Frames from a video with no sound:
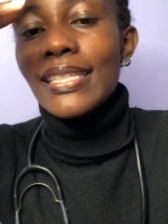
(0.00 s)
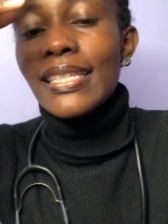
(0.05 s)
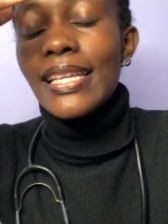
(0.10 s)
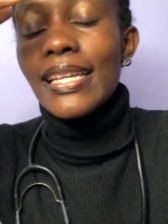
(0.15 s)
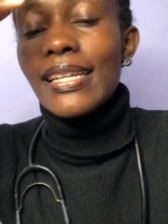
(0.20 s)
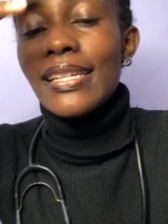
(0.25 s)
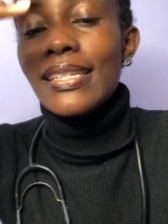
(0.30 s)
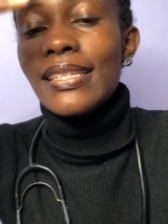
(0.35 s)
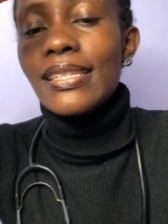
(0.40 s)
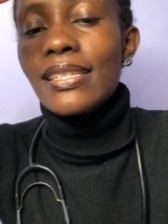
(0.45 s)
There
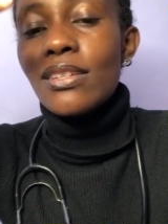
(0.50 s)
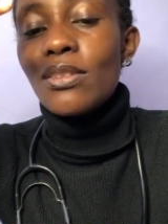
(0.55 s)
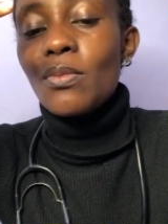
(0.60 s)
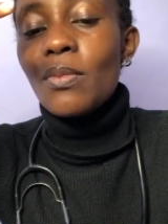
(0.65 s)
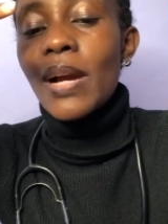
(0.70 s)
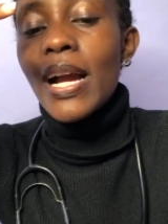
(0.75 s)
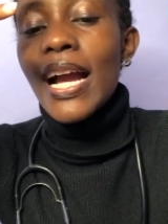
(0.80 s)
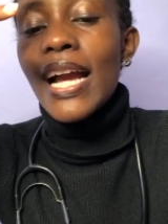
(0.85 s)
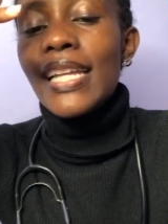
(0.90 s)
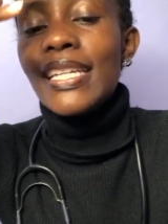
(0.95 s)
is
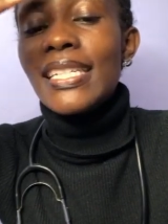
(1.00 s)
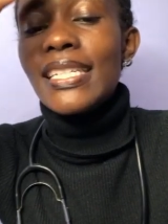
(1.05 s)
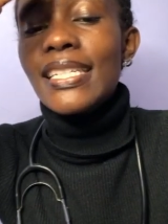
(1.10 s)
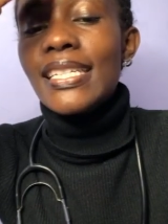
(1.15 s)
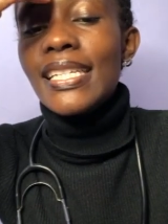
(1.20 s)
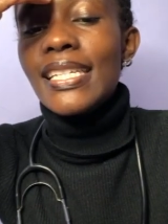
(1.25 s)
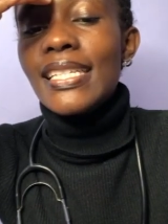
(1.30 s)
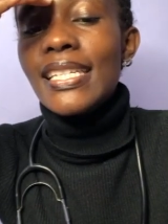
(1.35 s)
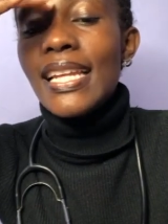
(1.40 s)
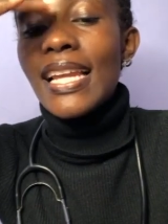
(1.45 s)
tumor and it
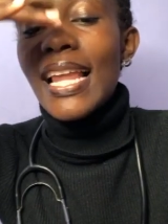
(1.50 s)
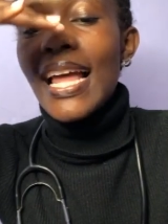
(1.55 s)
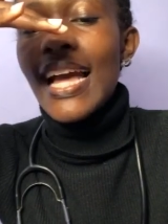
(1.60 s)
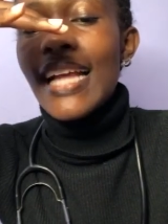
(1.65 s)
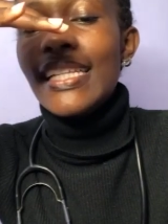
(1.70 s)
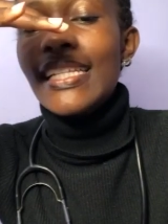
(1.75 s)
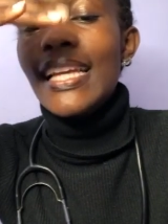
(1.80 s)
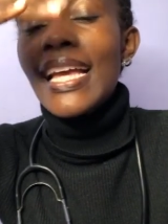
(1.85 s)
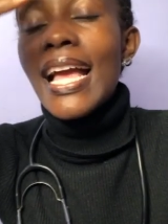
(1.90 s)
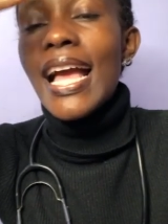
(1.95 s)
is
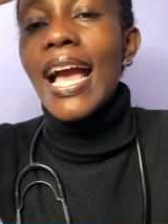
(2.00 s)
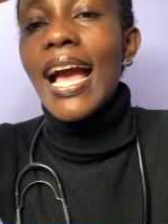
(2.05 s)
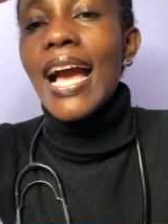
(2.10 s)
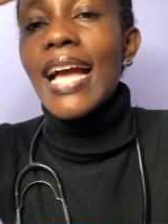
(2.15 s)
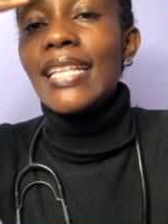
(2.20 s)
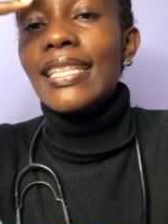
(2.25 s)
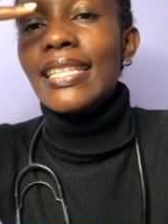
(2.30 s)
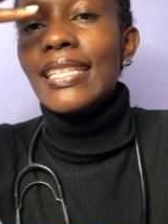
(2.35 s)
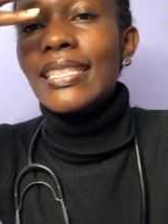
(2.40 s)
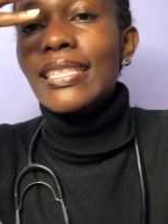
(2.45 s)
large,
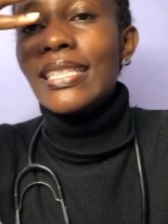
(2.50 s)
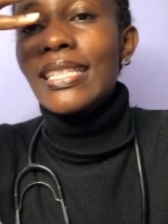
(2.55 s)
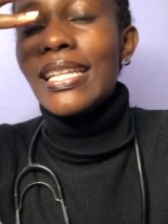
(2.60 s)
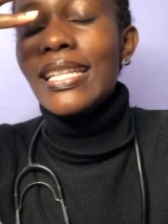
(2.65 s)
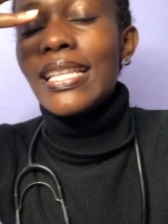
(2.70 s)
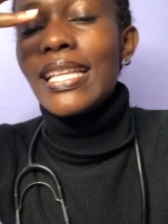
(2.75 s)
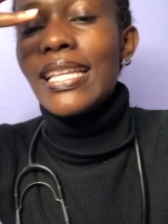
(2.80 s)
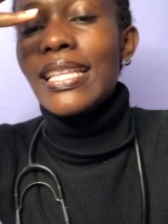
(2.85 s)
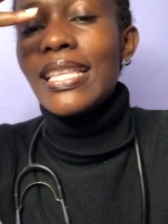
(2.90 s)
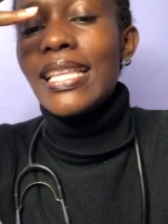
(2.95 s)
and
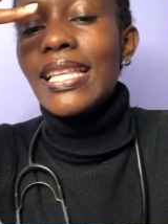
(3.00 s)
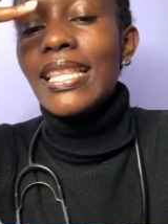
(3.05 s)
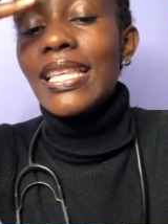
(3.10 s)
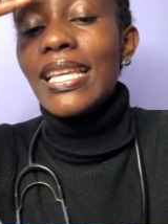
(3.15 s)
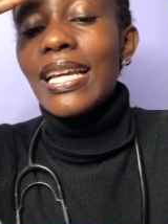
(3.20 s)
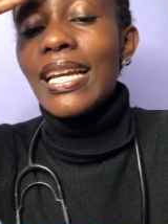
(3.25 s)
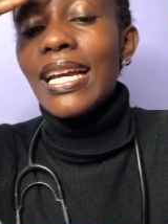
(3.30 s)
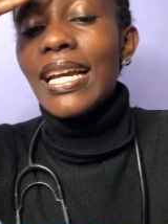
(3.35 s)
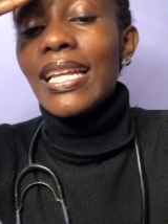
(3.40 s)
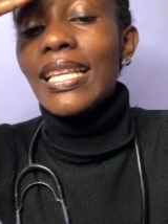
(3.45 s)

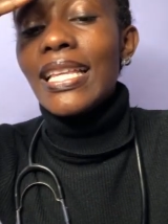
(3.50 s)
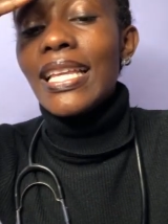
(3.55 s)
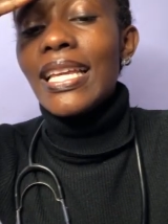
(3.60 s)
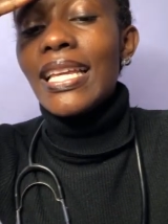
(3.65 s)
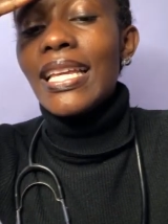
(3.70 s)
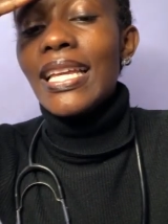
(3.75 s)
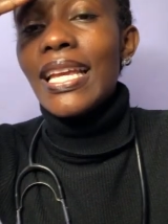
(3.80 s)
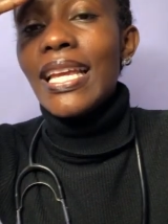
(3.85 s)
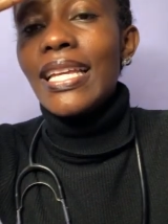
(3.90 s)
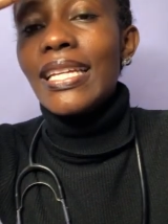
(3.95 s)

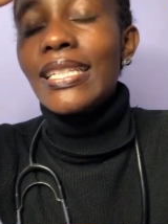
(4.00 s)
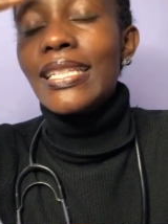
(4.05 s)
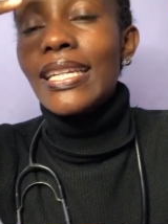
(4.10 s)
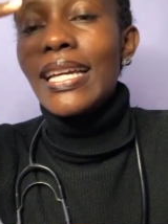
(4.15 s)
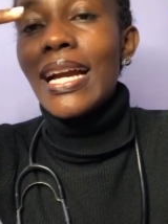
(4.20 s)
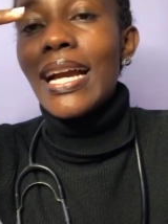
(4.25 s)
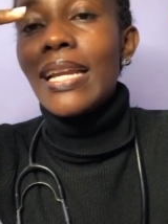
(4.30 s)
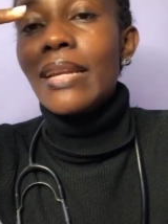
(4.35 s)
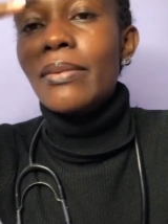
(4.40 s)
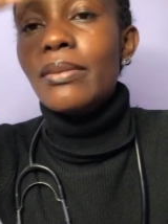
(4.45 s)
it
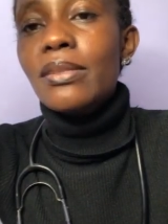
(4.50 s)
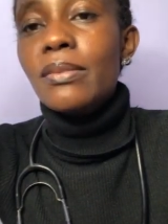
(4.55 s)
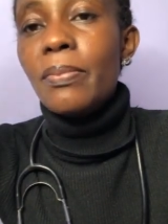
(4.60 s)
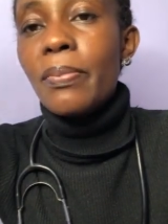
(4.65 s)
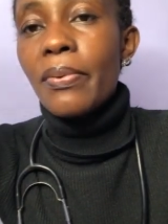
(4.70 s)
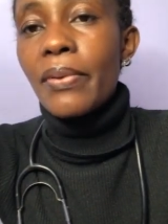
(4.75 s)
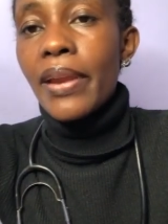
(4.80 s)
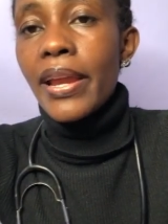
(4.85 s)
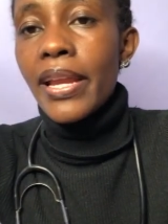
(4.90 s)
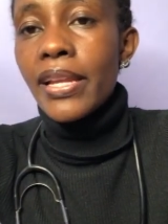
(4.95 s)
can
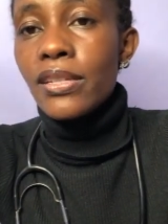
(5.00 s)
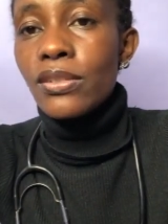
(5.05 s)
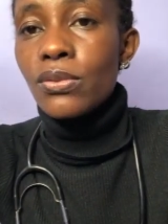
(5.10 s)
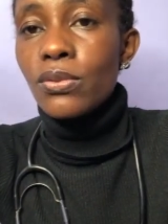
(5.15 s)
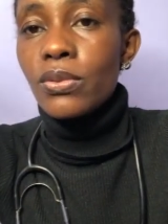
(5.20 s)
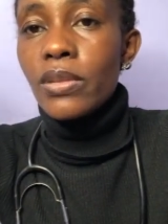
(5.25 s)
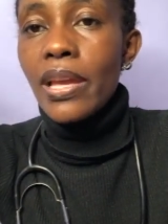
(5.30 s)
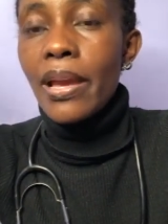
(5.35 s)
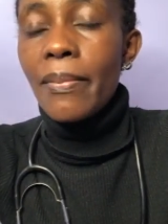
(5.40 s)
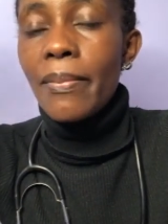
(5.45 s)
spread to
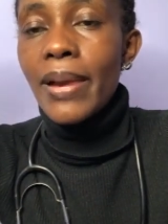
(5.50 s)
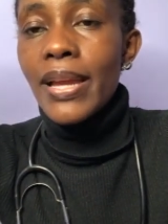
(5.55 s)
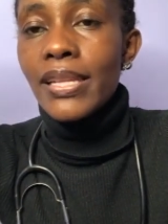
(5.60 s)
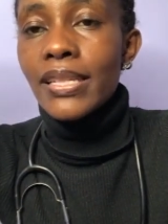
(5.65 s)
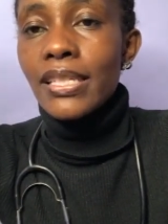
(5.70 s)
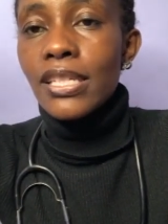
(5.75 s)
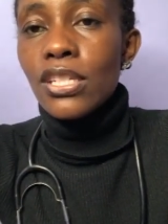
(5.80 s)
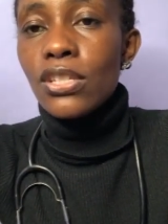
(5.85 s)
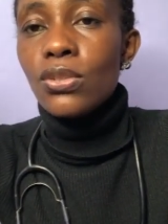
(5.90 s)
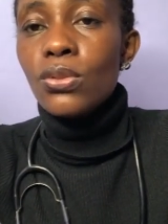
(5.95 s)
nearby
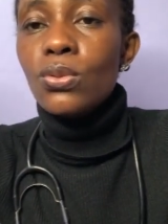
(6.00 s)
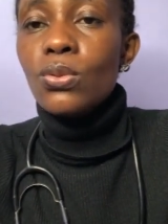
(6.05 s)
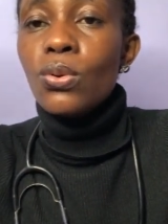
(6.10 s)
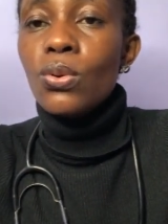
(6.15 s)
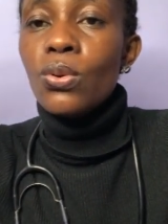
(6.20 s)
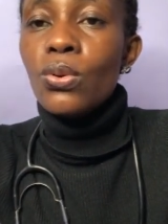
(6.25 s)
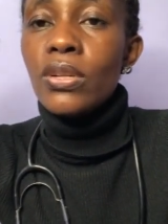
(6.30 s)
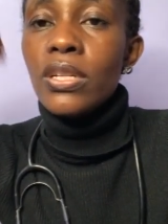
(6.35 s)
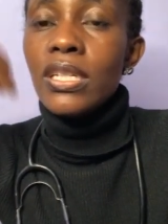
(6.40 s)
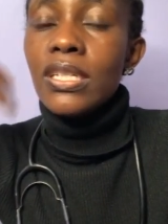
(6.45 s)
tissue,
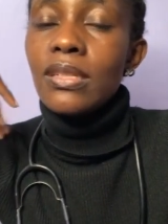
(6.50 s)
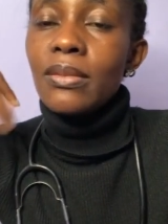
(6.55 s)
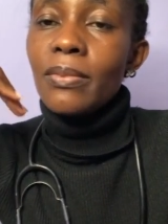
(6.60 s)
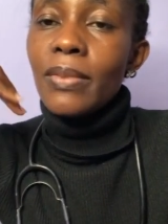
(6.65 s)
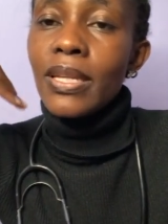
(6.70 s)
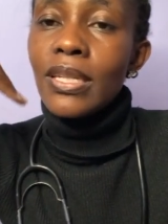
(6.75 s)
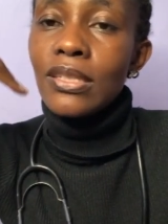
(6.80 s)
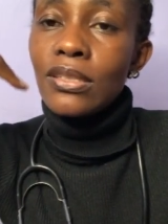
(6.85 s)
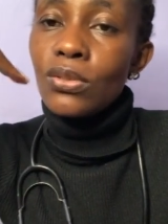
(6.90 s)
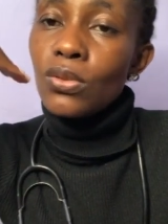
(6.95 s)
or it
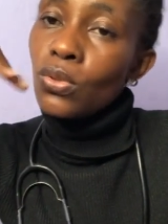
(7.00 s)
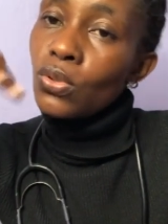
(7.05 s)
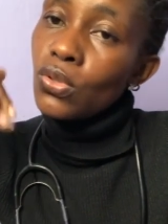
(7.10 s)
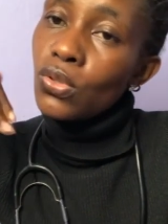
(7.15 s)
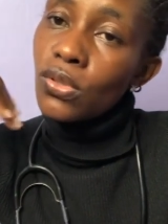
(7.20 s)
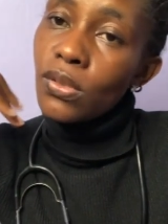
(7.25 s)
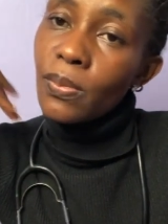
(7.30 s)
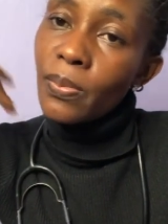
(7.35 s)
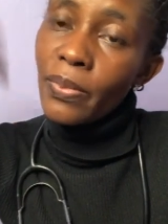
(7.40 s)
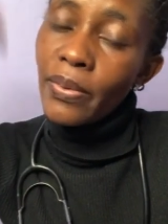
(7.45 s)
may not
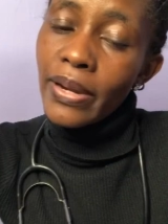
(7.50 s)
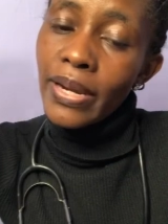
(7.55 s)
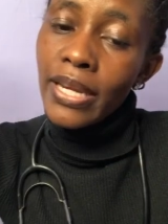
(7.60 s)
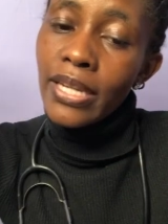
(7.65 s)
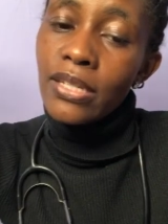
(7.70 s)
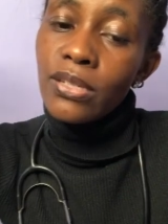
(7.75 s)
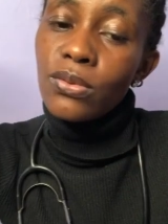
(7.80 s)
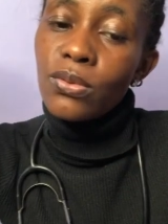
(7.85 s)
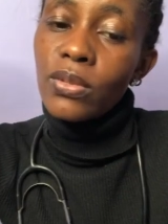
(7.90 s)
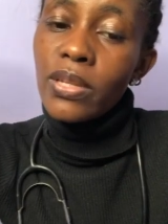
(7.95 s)

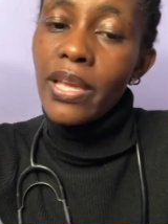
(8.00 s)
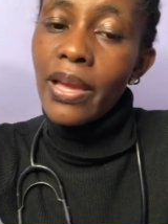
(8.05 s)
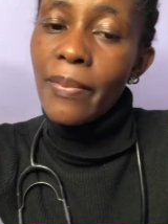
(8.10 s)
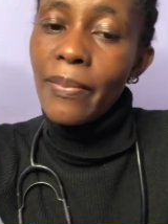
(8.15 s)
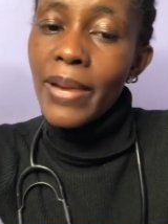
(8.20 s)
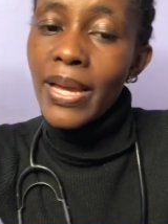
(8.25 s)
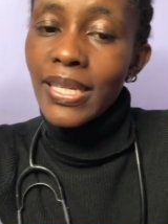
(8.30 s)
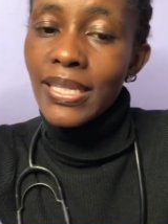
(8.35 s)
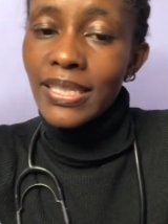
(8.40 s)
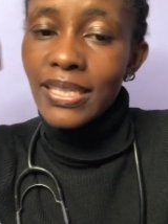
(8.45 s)
spread to
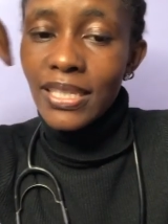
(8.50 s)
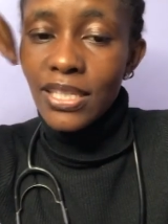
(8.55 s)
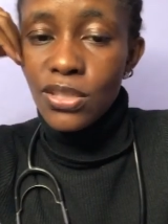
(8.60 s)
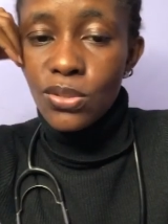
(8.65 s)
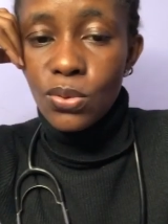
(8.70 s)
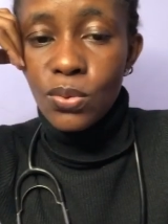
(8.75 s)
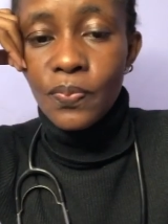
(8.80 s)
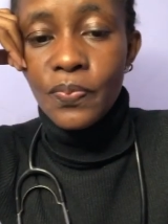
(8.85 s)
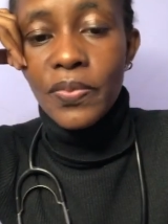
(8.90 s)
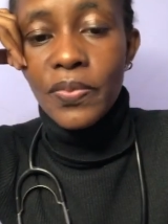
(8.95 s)
nearby tissue.